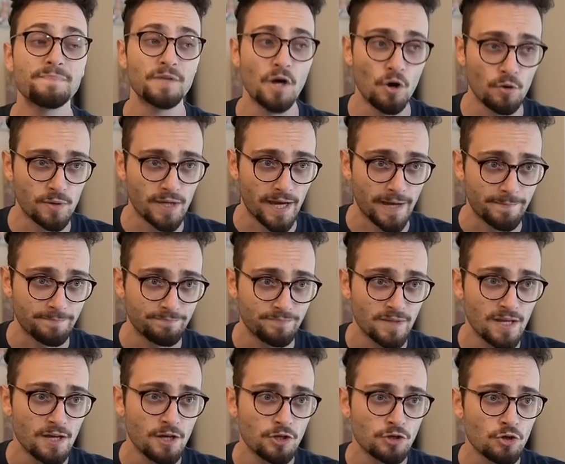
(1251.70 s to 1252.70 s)
Okay,
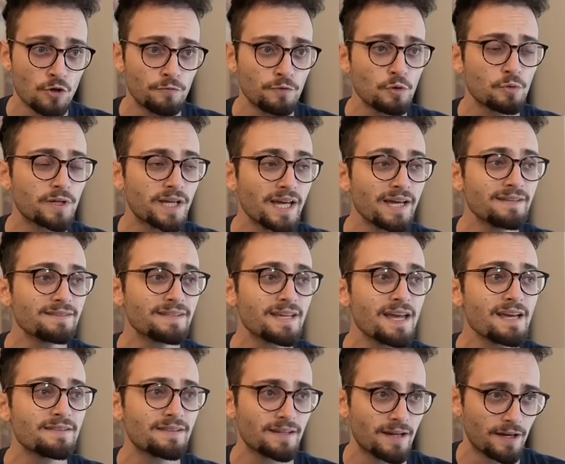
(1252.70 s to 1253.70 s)
so if you can't
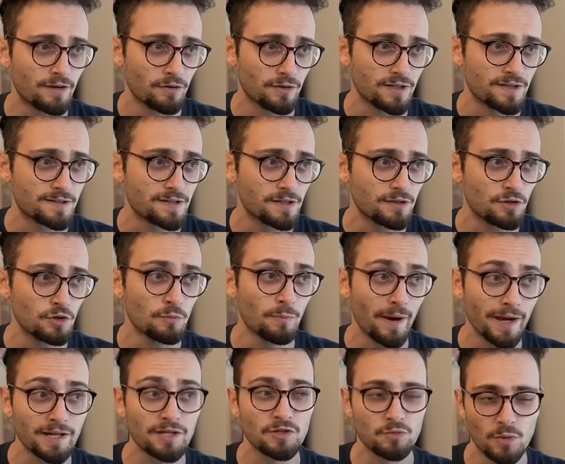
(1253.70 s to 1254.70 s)
take the knight on e six, you
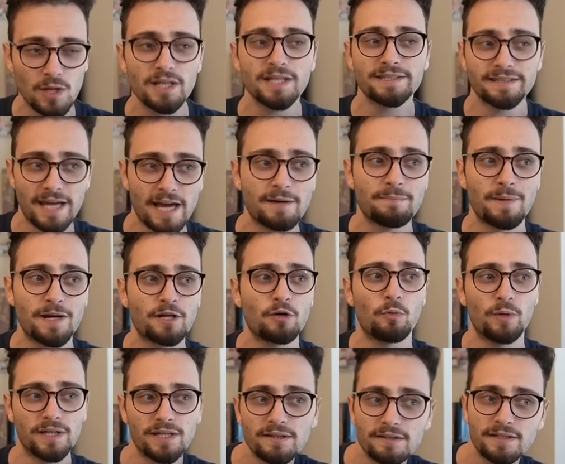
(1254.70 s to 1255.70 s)
might as well attack my
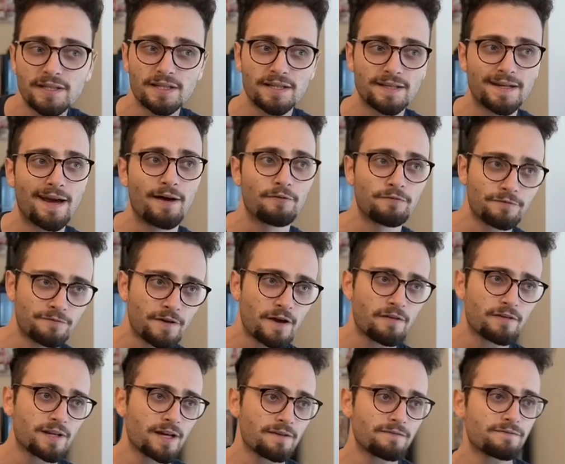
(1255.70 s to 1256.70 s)
queen and kick it out.
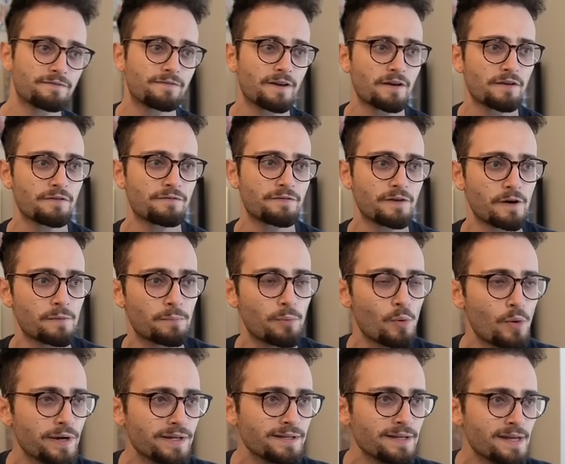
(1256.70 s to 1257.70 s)
Fair enough. Very fair
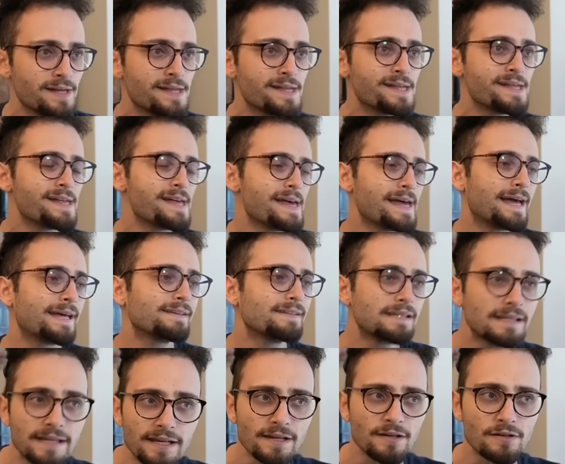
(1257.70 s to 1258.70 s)
point. And
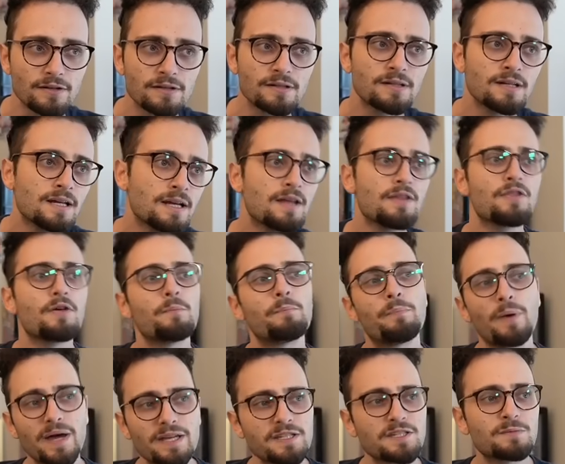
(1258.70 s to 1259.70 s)
here, the
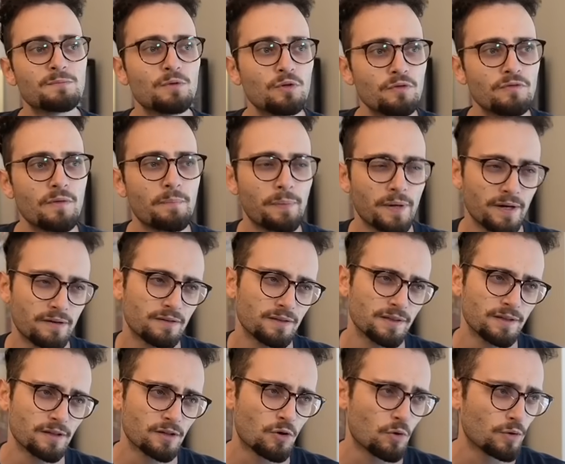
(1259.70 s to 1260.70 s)
best move,
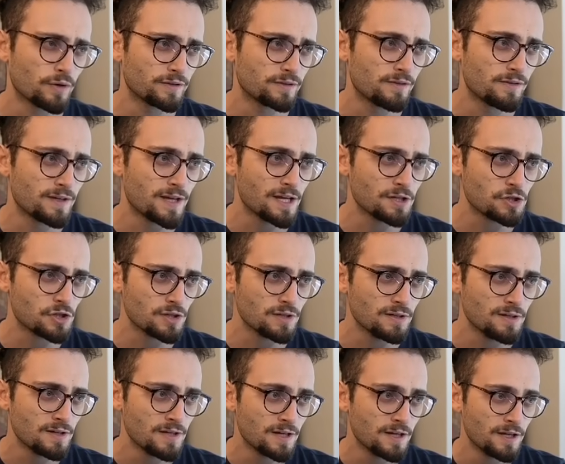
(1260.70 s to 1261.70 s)
apparently, according to the
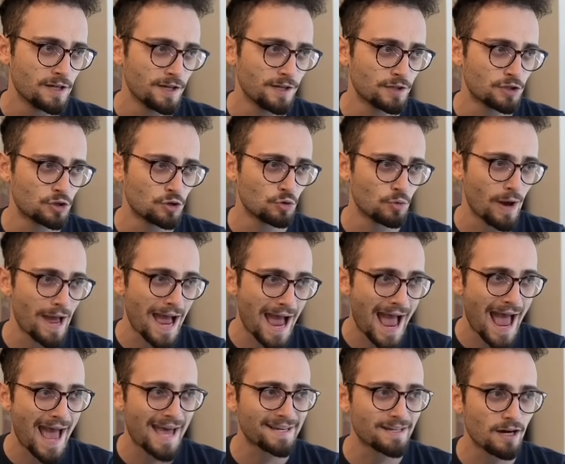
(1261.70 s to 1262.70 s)
engine, is to
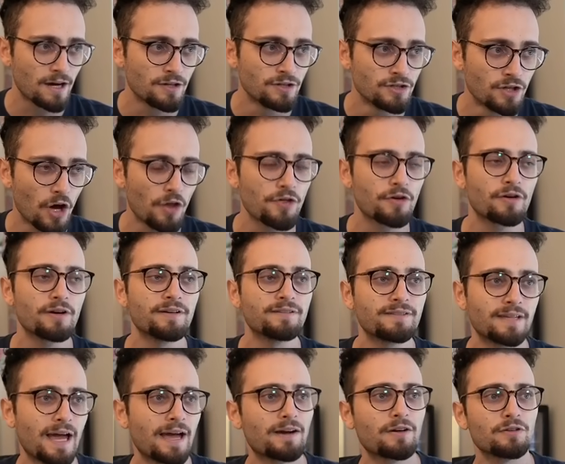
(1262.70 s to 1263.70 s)
add another
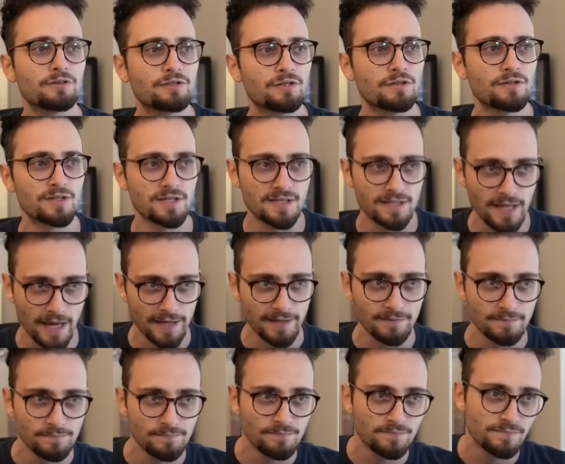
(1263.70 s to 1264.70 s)
attacker to this
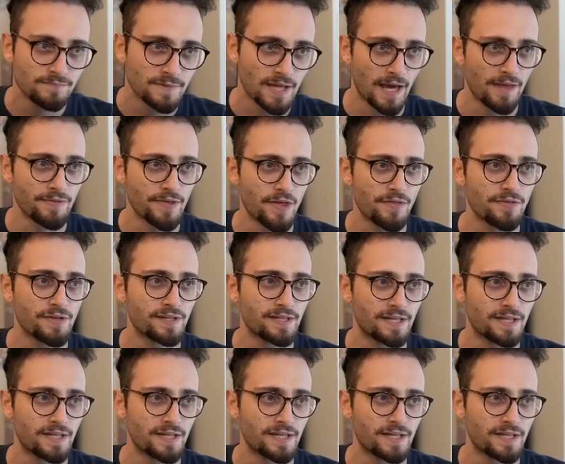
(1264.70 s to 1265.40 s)
knight, and then the